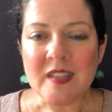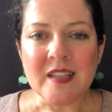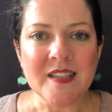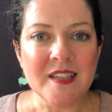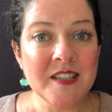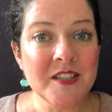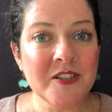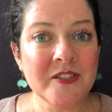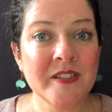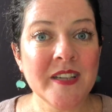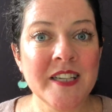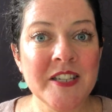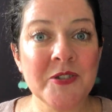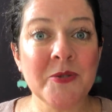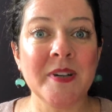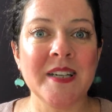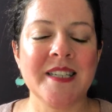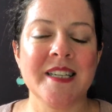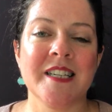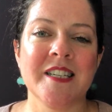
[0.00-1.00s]
Is you need
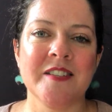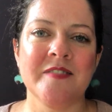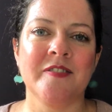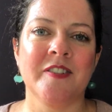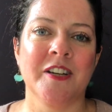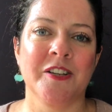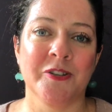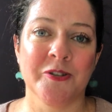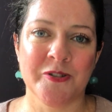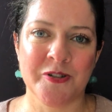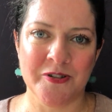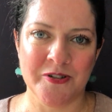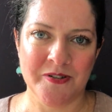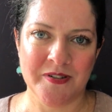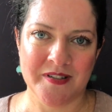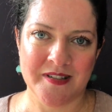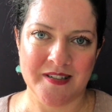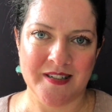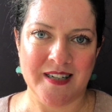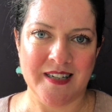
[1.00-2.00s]
to identify your 2
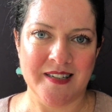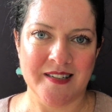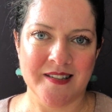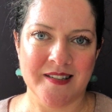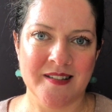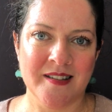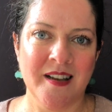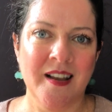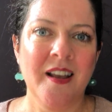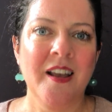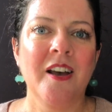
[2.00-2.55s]
desires.